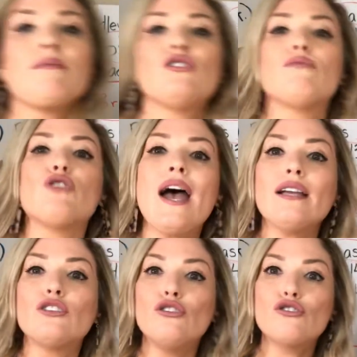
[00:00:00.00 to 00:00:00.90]
you
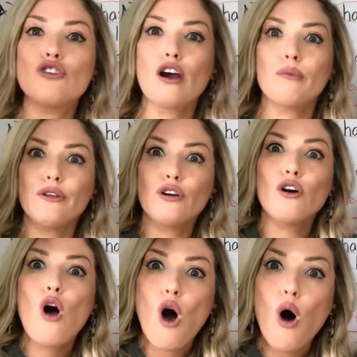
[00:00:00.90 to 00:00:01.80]
subtract, you start with your
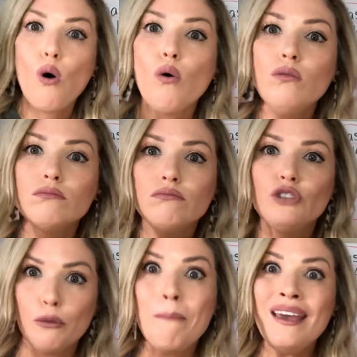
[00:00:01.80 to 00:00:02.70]
whole,
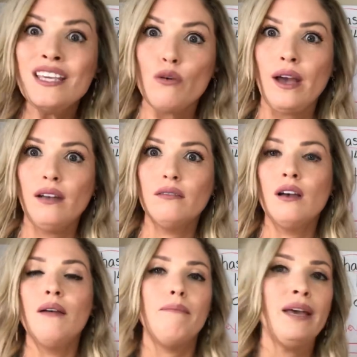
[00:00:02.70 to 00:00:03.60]
your minuend.
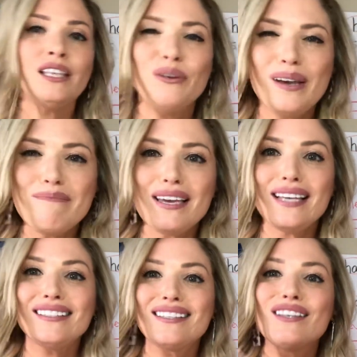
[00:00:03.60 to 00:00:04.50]
Minuend
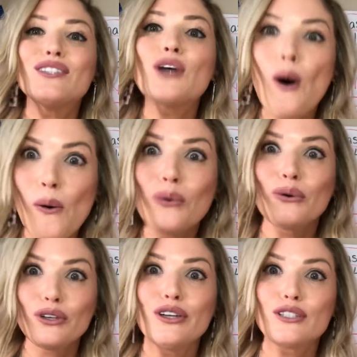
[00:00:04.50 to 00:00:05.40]
means the
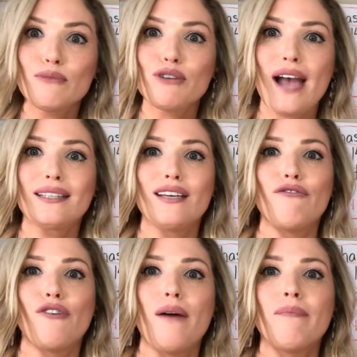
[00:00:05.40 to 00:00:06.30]
total you're subtracting
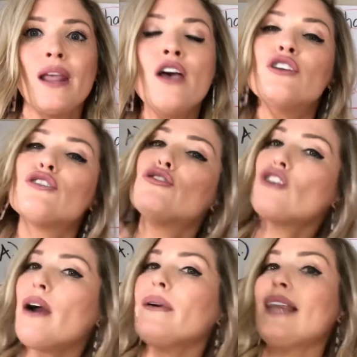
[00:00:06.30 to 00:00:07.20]
from. So you
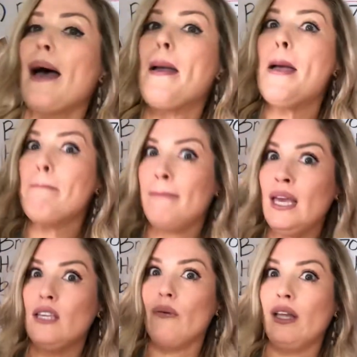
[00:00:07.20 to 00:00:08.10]
start with that
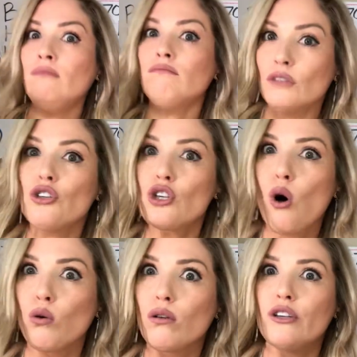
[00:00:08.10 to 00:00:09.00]
minuend, the
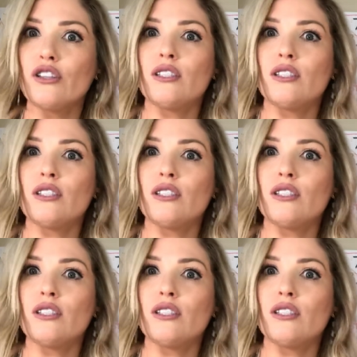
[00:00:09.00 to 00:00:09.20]
total you're